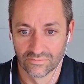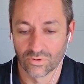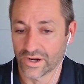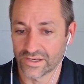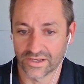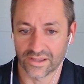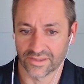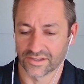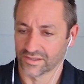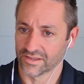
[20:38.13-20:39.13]
Well, right. Yeah. And
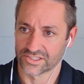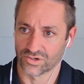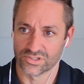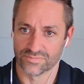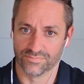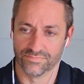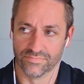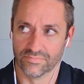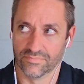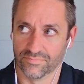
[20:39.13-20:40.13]
that's always
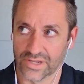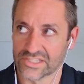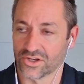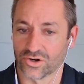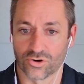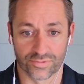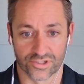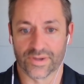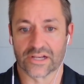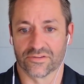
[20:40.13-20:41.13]
based on our own
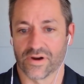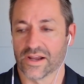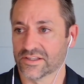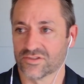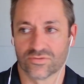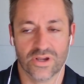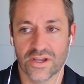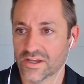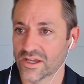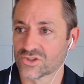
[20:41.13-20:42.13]
perspective, right?
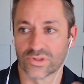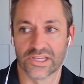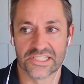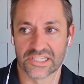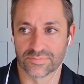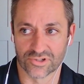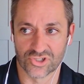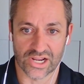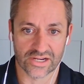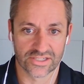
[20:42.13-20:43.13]
It's really easy to
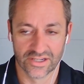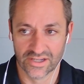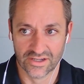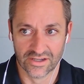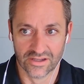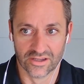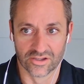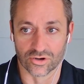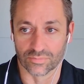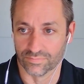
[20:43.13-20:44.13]
project
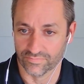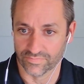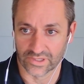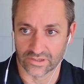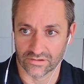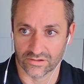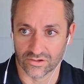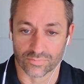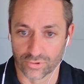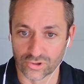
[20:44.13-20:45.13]
your
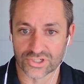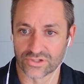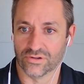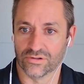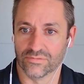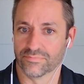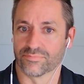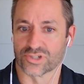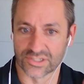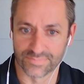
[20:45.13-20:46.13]
personal
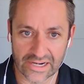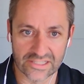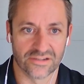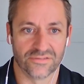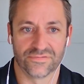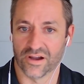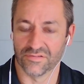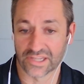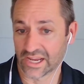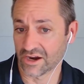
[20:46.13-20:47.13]
perspective
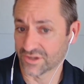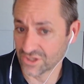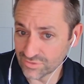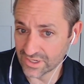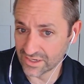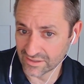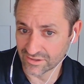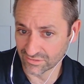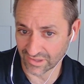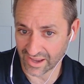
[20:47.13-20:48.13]
of the care that you need in
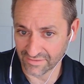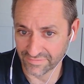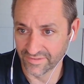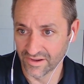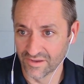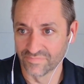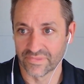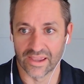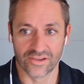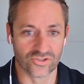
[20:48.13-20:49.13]
your life
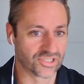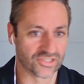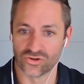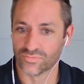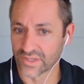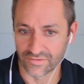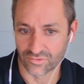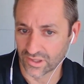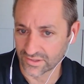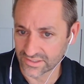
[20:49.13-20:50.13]
and just assume that
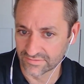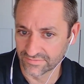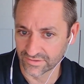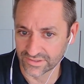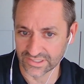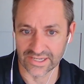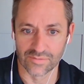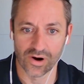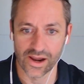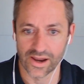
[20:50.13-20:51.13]
everyone else feels the
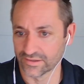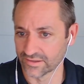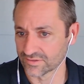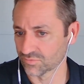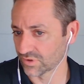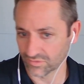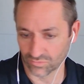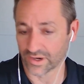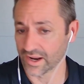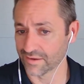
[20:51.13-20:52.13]
same way. And this is
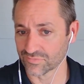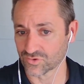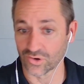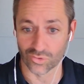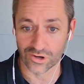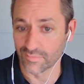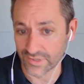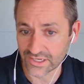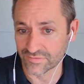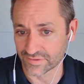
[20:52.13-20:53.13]
what I'm trying to work on
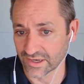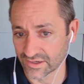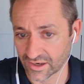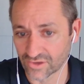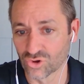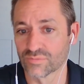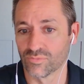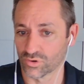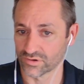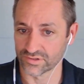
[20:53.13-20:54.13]
myself and learn
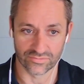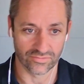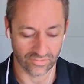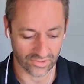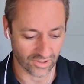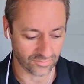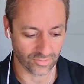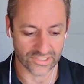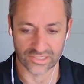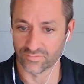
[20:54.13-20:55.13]
more is, I can
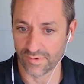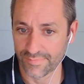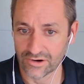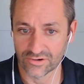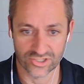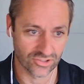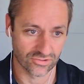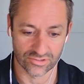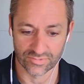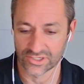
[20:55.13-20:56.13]
put myself in my parents'
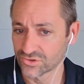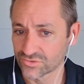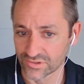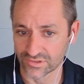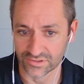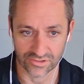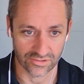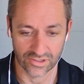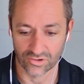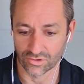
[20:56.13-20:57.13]
shoes or my children's
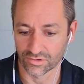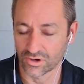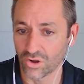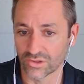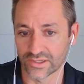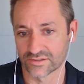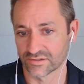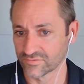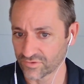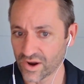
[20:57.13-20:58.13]
or, or colleagues
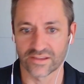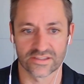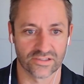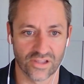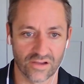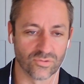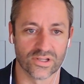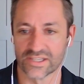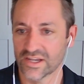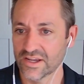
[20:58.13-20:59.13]
and friends and loved
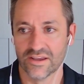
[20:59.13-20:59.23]
ones.